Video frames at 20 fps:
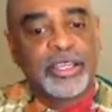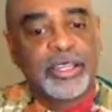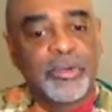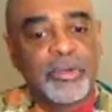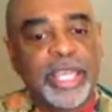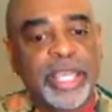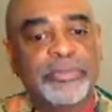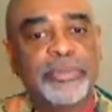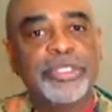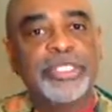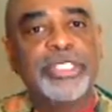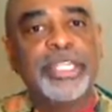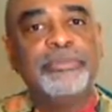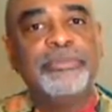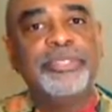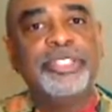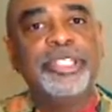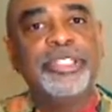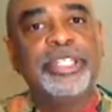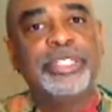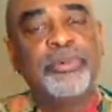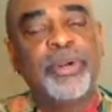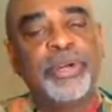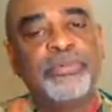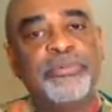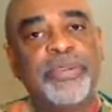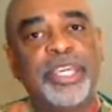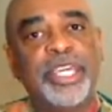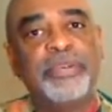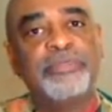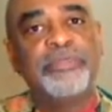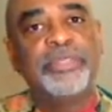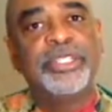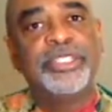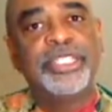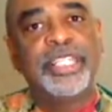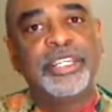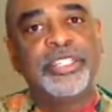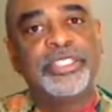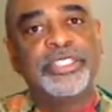Correct perception is what
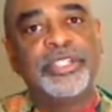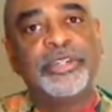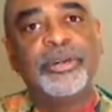forgiveness is.